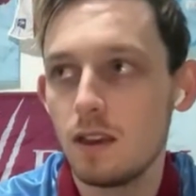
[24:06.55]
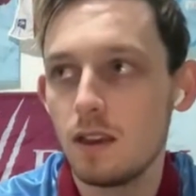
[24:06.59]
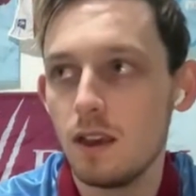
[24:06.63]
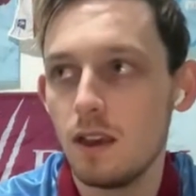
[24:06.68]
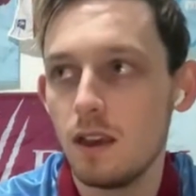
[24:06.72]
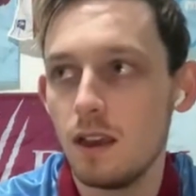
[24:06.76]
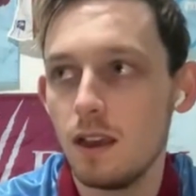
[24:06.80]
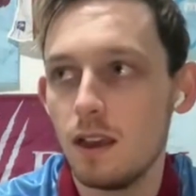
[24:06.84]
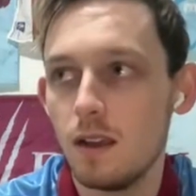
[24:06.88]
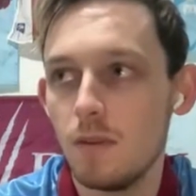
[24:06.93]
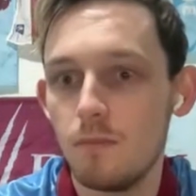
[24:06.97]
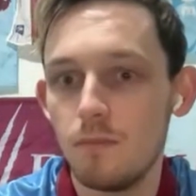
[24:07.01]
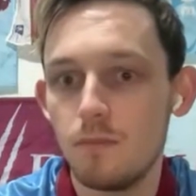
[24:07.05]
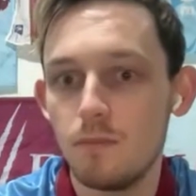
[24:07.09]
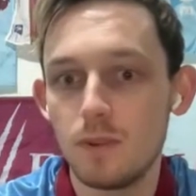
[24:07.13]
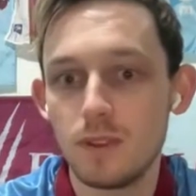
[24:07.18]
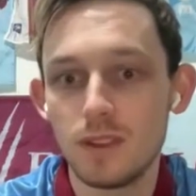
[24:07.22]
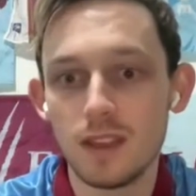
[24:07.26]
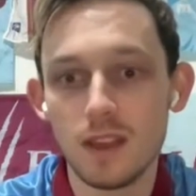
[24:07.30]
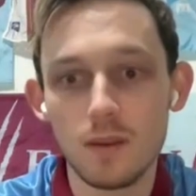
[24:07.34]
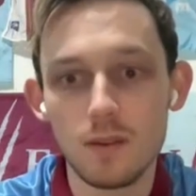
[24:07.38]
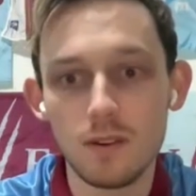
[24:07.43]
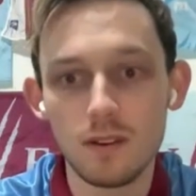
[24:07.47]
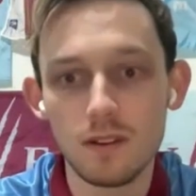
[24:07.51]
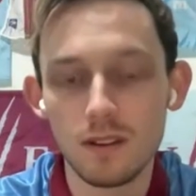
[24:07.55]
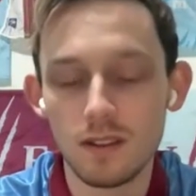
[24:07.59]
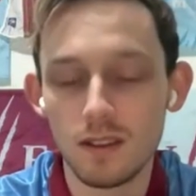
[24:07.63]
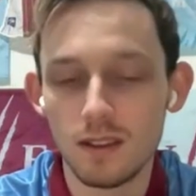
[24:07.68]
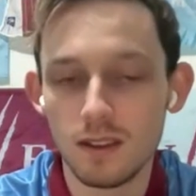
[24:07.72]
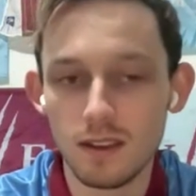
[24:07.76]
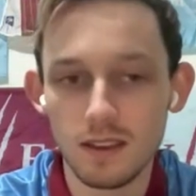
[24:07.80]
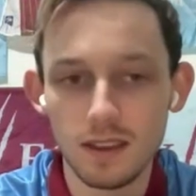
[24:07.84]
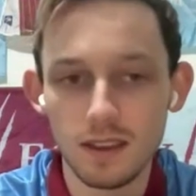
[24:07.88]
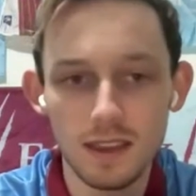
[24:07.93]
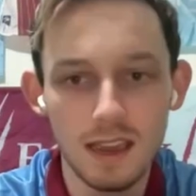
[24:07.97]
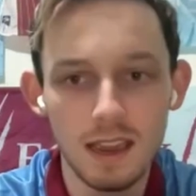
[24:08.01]
But then
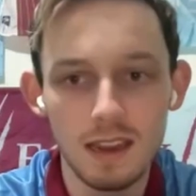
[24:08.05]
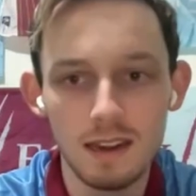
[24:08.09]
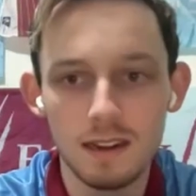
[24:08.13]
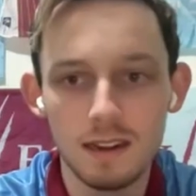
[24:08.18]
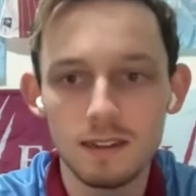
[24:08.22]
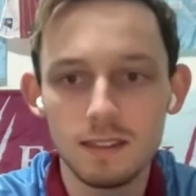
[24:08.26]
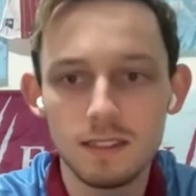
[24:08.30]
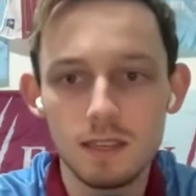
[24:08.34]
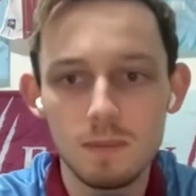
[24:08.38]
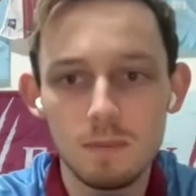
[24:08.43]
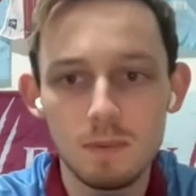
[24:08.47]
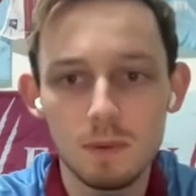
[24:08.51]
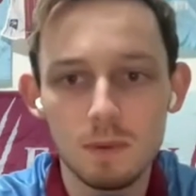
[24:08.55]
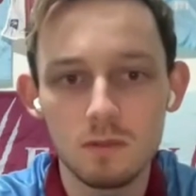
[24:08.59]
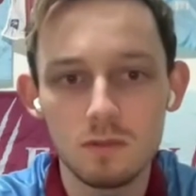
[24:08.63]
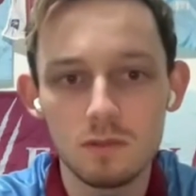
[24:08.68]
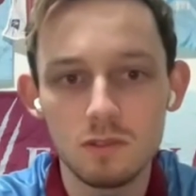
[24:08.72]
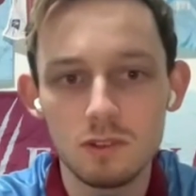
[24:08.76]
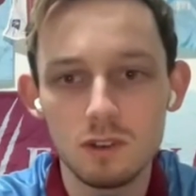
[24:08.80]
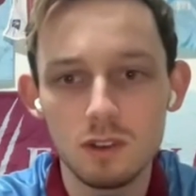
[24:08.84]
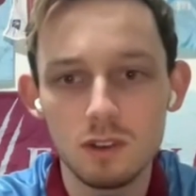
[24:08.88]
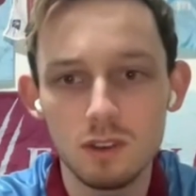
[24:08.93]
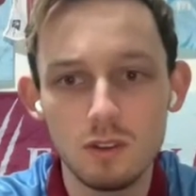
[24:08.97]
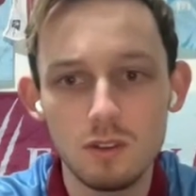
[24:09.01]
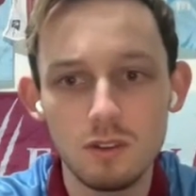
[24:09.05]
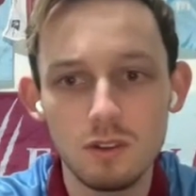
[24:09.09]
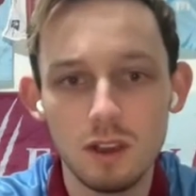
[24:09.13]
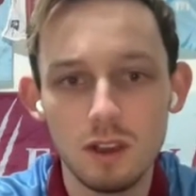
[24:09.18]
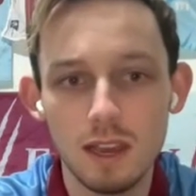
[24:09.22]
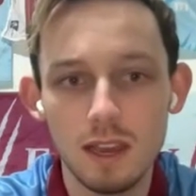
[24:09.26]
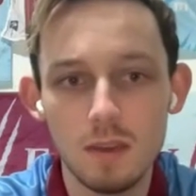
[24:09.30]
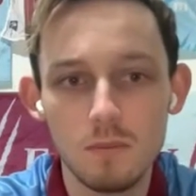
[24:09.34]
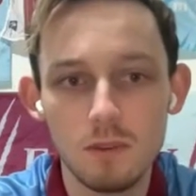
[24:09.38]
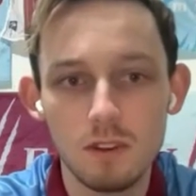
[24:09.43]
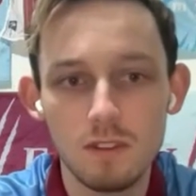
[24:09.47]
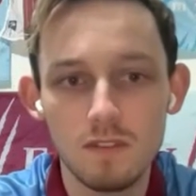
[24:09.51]
again, in typical sort of
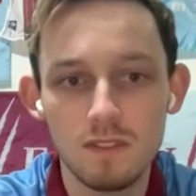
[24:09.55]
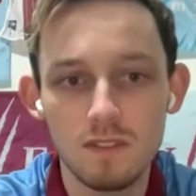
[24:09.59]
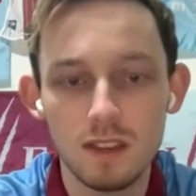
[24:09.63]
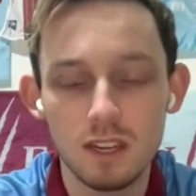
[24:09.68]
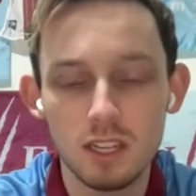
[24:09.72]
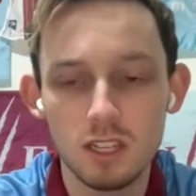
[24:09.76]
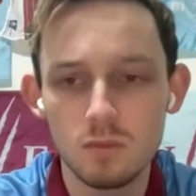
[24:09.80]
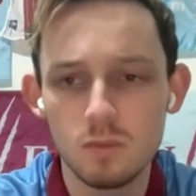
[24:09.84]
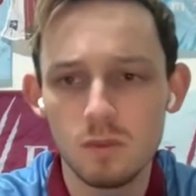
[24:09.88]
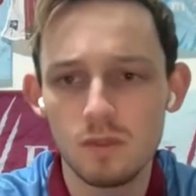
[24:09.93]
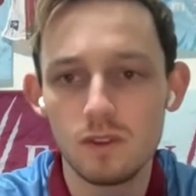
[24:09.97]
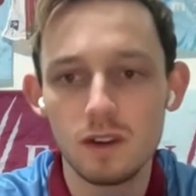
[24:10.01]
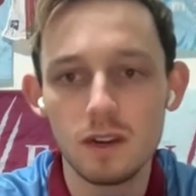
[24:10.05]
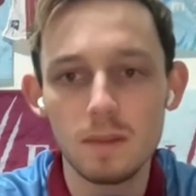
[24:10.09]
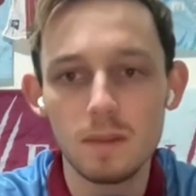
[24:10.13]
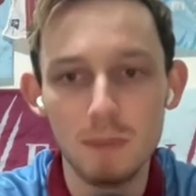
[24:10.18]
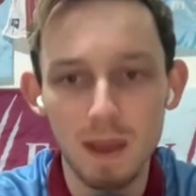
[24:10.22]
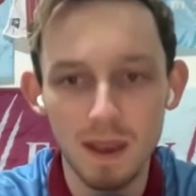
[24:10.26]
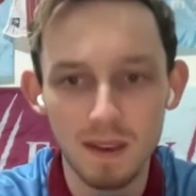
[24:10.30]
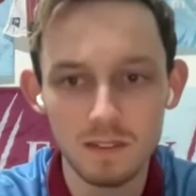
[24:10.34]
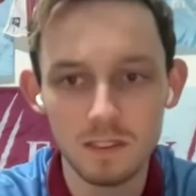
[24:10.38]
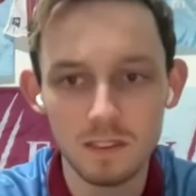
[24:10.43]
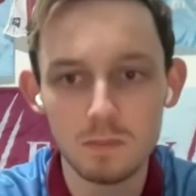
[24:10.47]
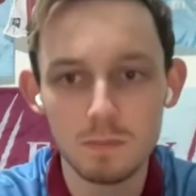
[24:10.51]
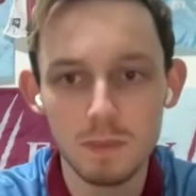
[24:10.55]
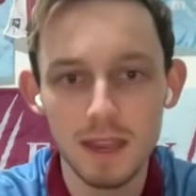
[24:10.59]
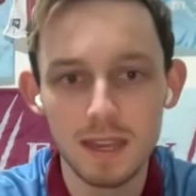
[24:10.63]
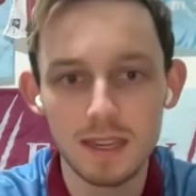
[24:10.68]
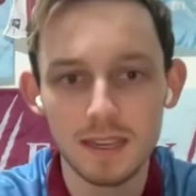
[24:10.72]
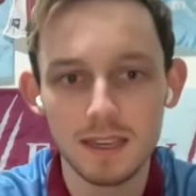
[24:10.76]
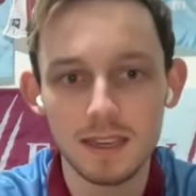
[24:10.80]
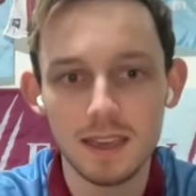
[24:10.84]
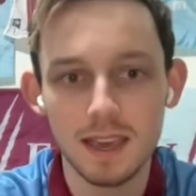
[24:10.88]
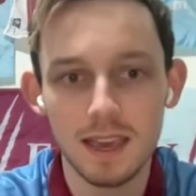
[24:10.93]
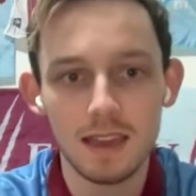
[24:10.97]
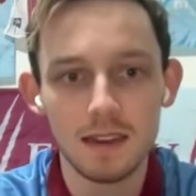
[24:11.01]
Unai Emery fashion, we really bounced
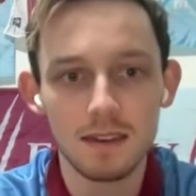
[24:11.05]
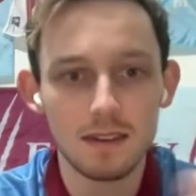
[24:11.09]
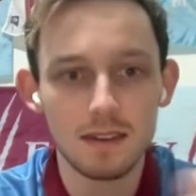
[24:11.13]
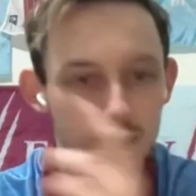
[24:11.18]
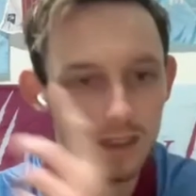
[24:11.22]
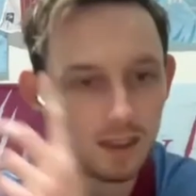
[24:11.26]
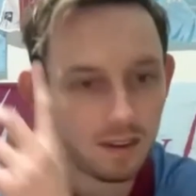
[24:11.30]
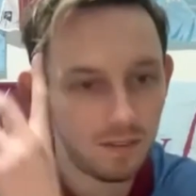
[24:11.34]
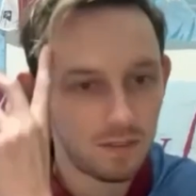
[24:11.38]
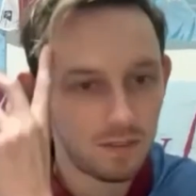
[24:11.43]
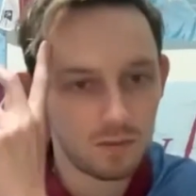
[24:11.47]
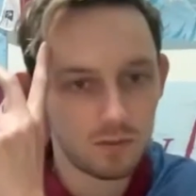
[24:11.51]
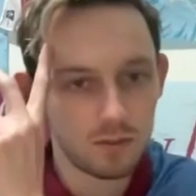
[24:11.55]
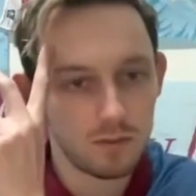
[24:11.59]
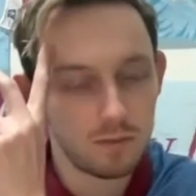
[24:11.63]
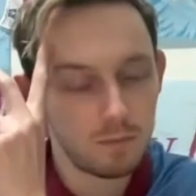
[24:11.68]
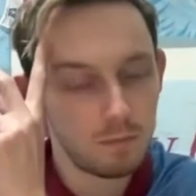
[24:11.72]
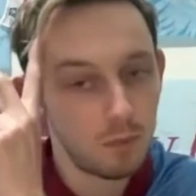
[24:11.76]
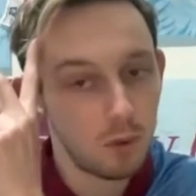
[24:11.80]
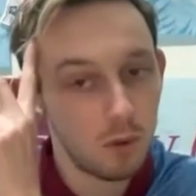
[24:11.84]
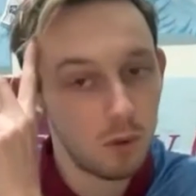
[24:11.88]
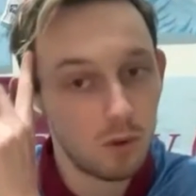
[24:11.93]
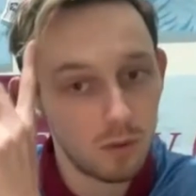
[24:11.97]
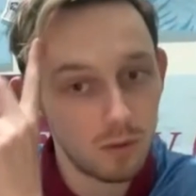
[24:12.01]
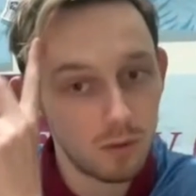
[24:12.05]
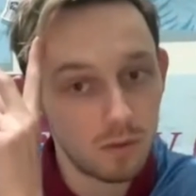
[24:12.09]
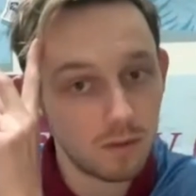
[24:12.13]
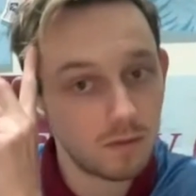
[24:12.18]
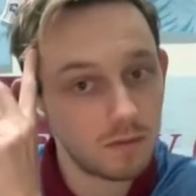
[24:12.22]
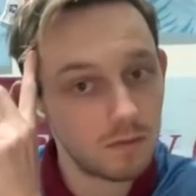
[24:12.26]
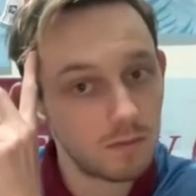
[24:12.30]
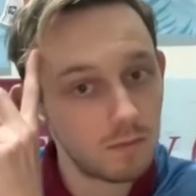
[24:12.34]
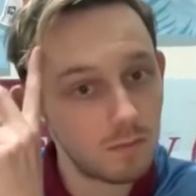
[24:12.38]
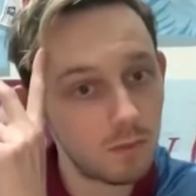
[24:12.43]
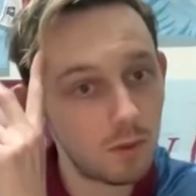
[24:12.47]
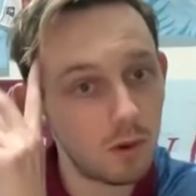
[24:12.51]
back again after a poor
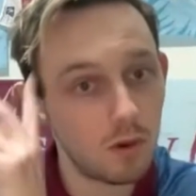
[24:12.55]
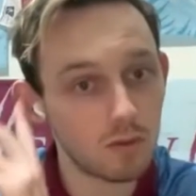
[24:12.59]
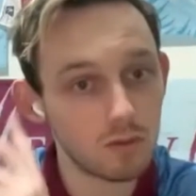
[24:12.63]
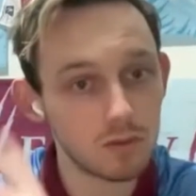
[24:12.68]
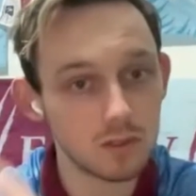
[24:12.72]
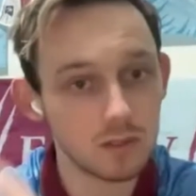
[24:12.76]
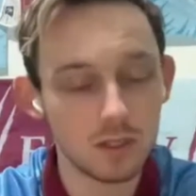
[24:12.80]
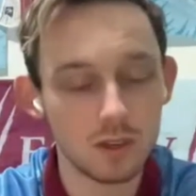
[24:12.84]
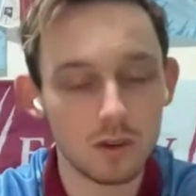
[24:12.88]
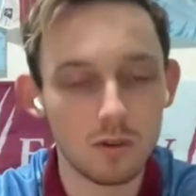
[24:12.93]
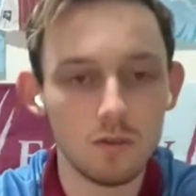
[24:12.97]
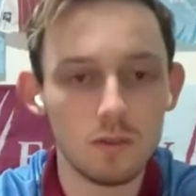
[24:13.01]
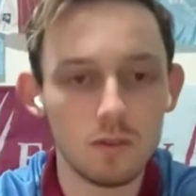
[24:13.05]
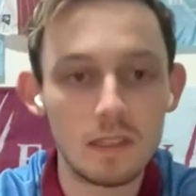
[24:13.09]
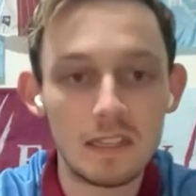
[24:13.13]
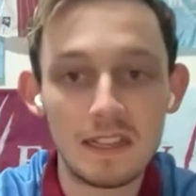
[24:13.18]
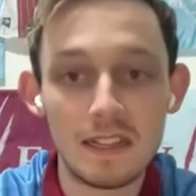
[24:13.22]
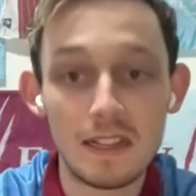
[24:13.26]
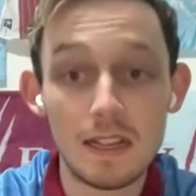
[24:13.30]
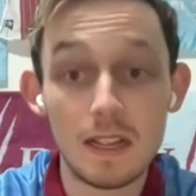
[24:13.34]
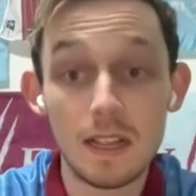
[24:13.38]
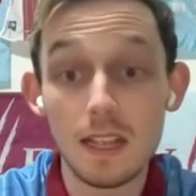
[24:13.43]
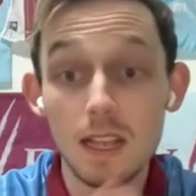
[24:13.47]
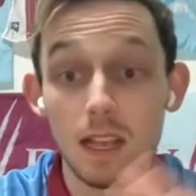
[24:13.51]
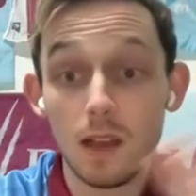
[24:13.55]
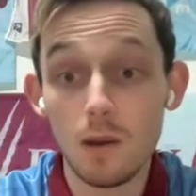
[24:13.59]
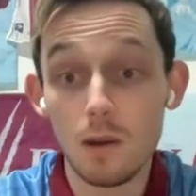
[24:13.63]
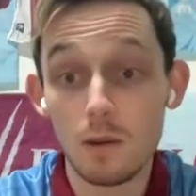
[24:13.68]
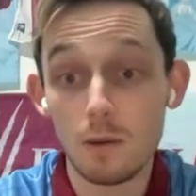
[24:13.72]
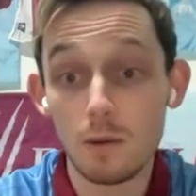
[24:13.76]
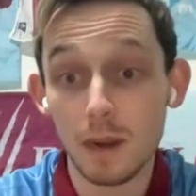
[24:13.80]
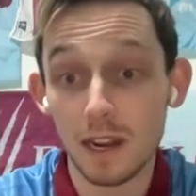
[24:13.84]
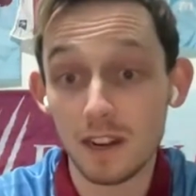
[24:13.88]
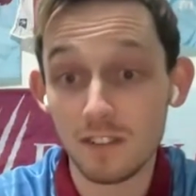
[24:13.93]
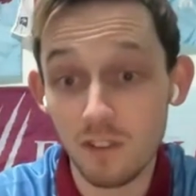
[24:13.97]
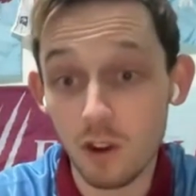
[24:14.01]
result.
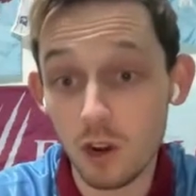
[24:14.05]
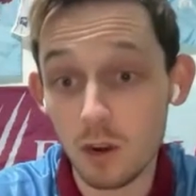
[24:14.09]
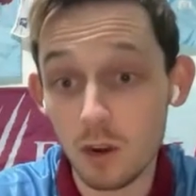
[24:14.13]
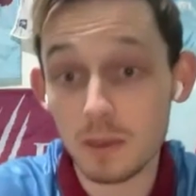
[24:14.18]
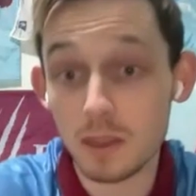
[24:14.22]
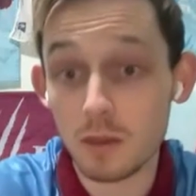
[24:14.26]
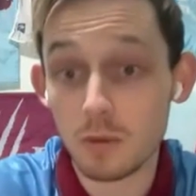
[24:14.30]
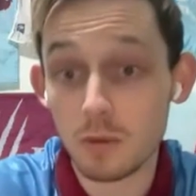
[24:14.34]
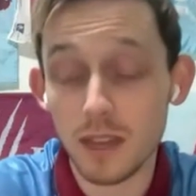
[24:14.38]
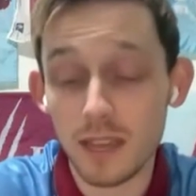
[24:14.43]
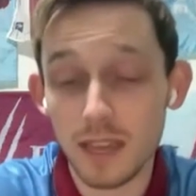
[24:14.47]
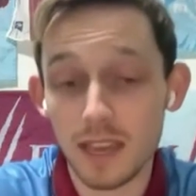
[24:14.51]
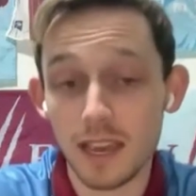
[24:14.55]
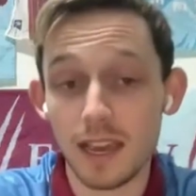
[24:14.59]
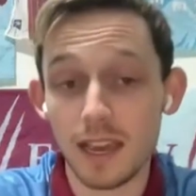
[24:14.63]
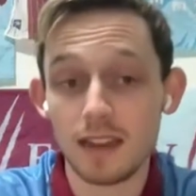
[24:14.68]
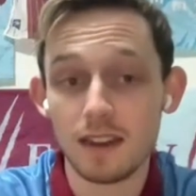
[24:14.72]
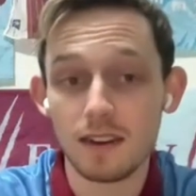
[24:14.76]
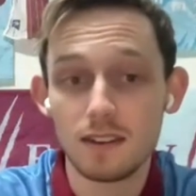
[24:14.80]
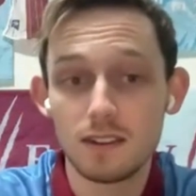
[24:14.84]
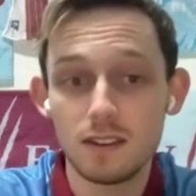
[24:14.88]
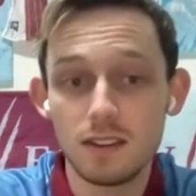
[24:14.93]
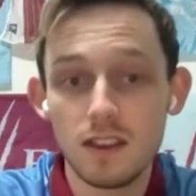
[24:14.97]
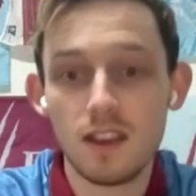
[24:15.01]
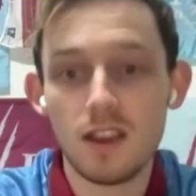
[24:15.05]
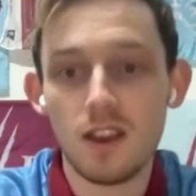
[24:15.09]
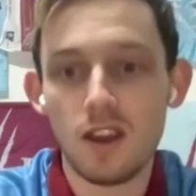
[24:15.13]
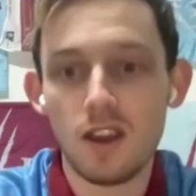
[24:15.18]
We played Fulham at the weekend,